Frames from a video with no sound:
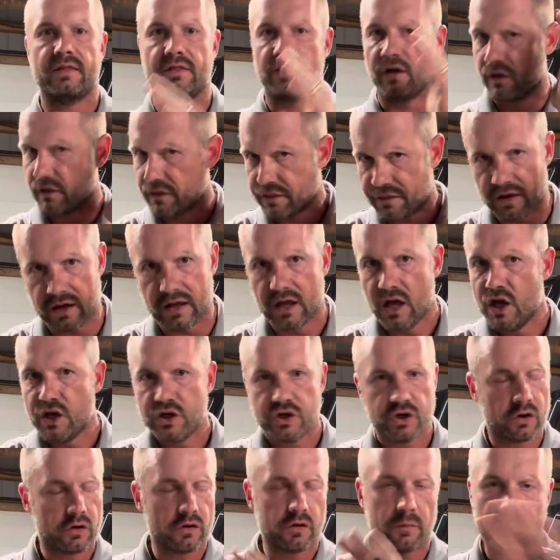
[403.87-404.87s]
They'll think,
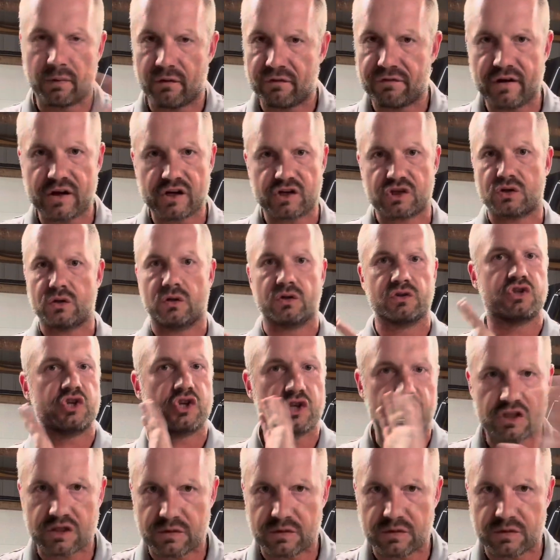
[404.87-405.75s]
you're the professional, just